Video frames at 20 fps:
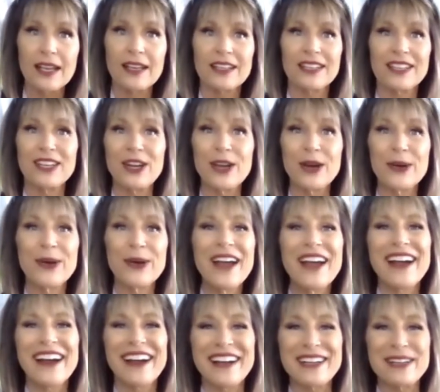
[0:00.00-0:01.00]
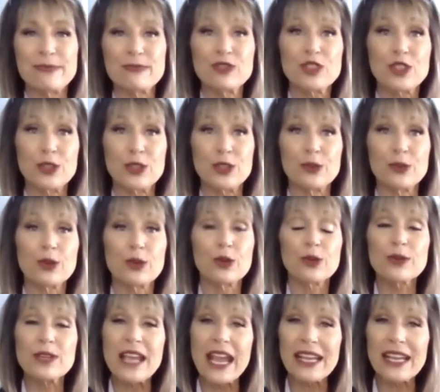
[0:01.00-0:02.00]
you know, um, to
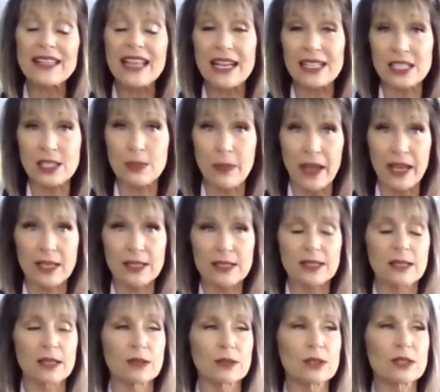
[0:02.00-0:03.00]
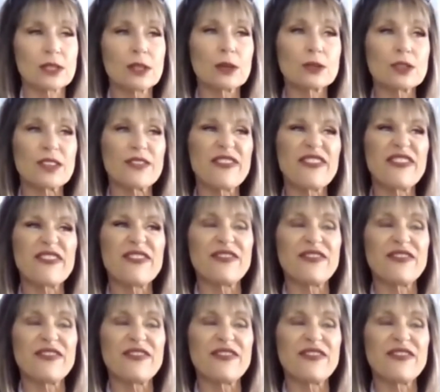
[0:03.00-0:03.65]
create that space, those, those, uh,